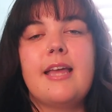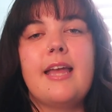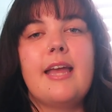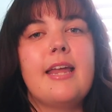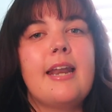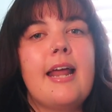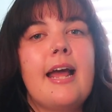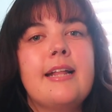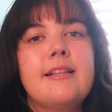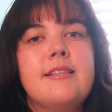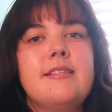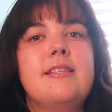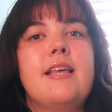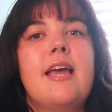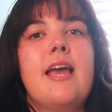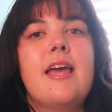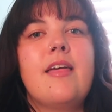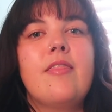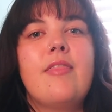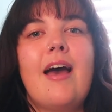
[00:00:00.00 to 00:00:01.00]
and I'd
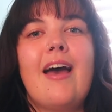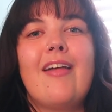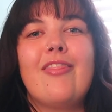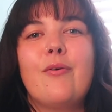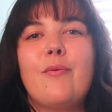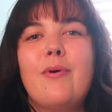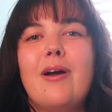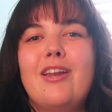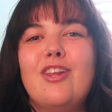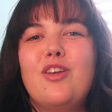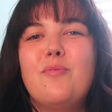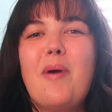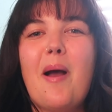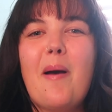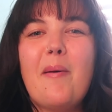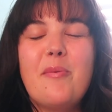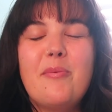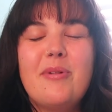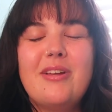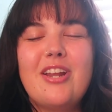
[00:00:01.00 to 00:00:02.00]
say that the one you
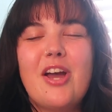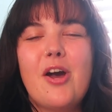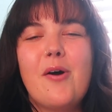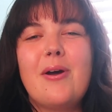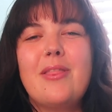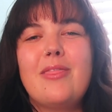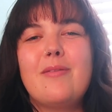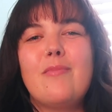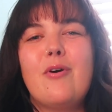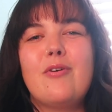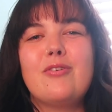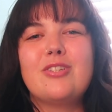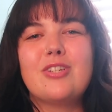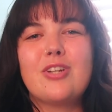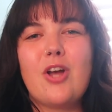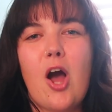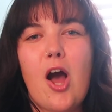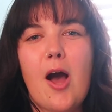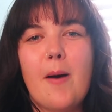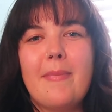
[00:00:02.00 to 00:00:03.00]
probably know and the
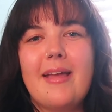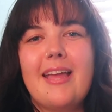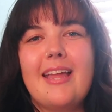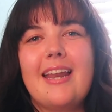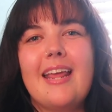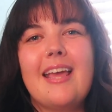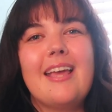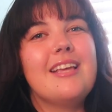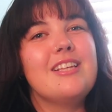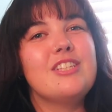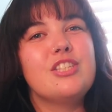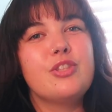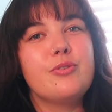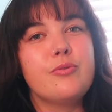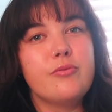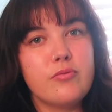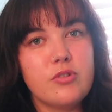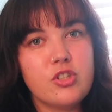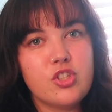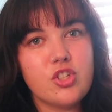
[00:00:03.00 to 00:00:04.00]
most common is
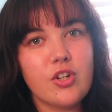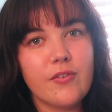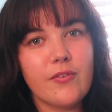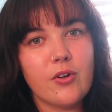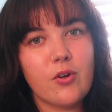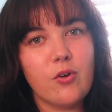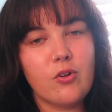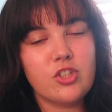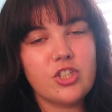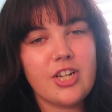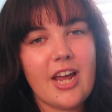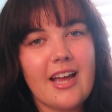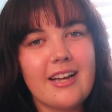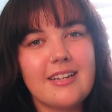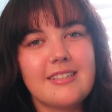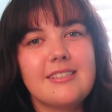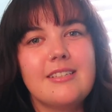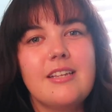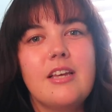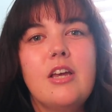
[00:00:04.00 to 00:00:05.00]
through cervical
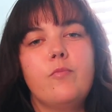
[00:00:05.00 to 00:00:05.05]
checks.